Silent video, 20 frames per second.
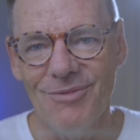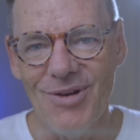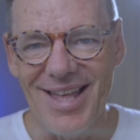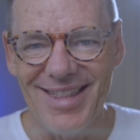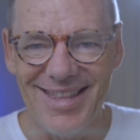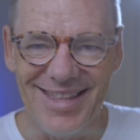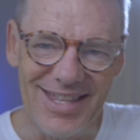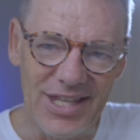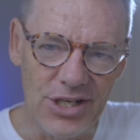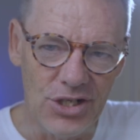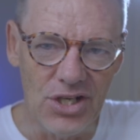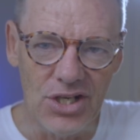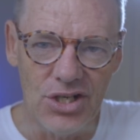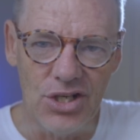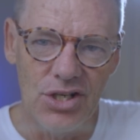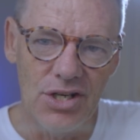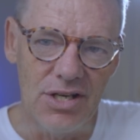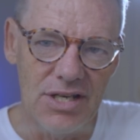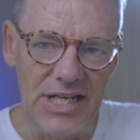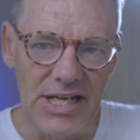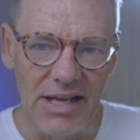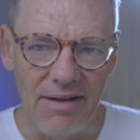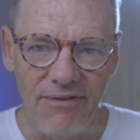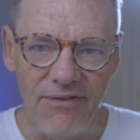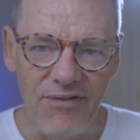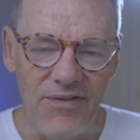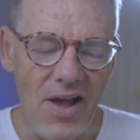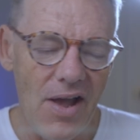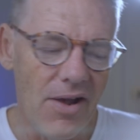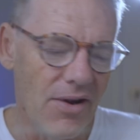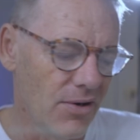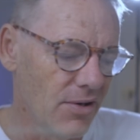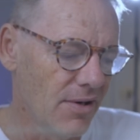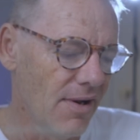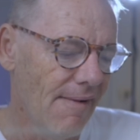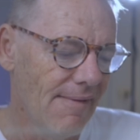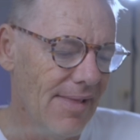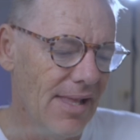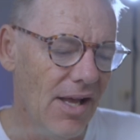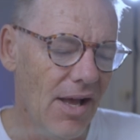Rather than just using a
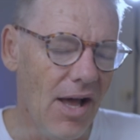phone,